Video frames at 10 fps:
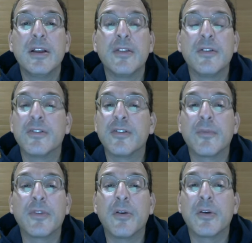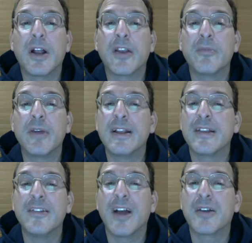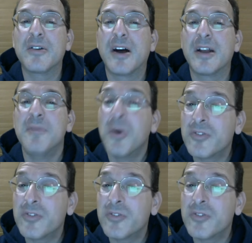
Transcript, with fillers: There's something going on in the brain that's not going on in most